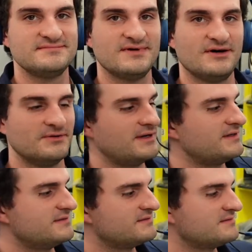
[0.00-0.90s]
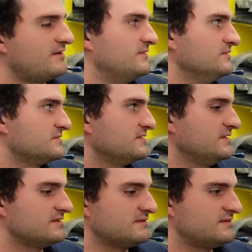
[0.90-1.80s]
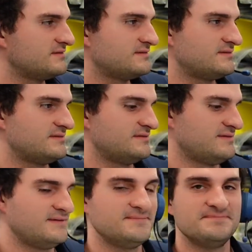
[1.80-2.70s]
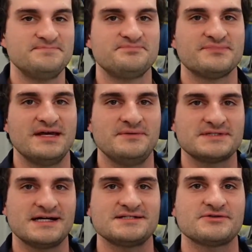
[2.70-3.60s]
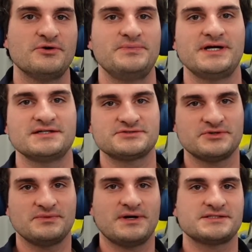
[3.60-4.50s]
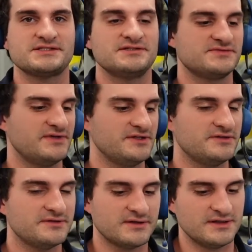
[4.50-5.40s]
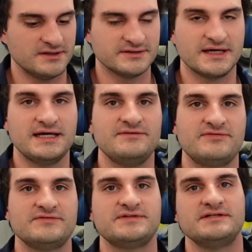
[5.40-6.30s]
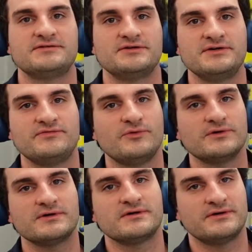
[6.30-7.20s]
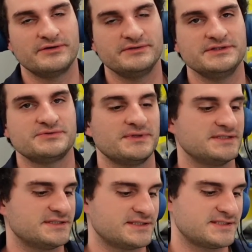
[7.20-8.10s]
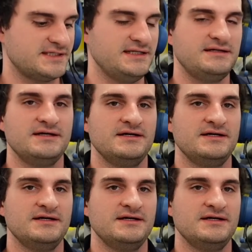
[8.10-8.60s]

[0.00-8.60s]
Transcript: All right, all looks good. Anyways, guys, I hope you guys enjoyed watching this video on the A1534 early 2016